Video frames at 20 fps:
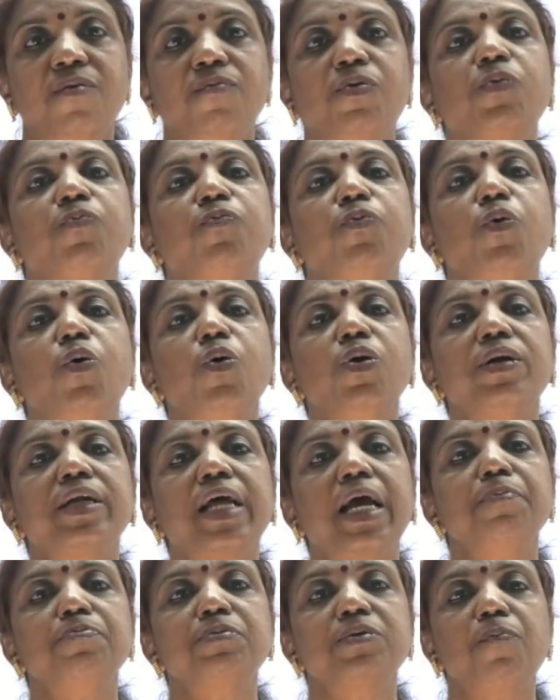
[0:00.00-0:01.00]
For 4
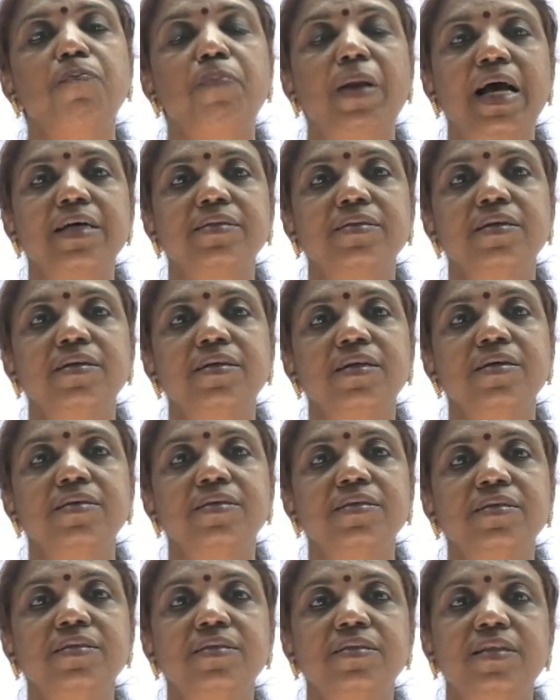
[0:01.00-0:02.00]
types of
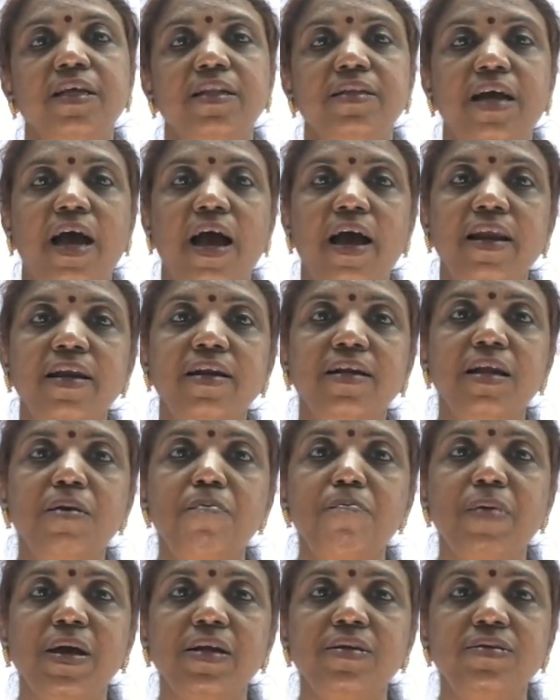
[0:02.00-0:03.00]
placentations, they
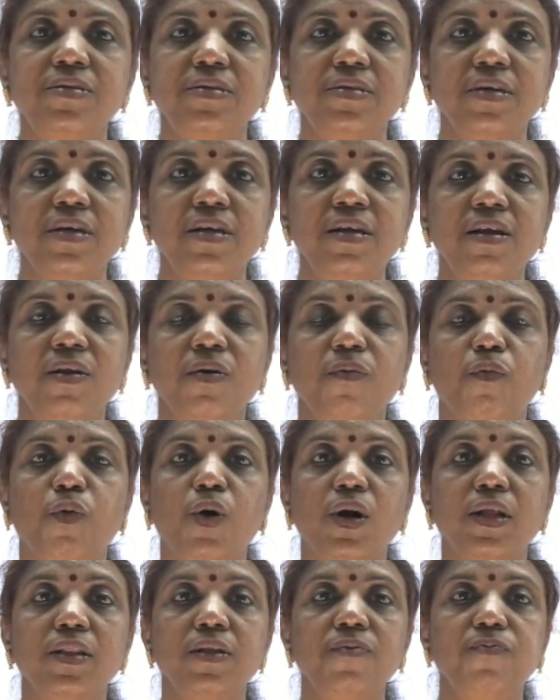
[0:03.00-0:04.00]
directly mention
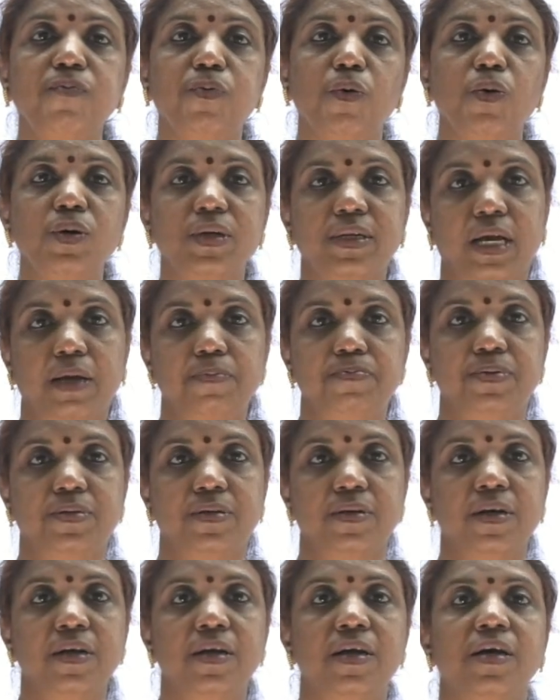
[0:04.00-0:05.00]
what are the 4 types.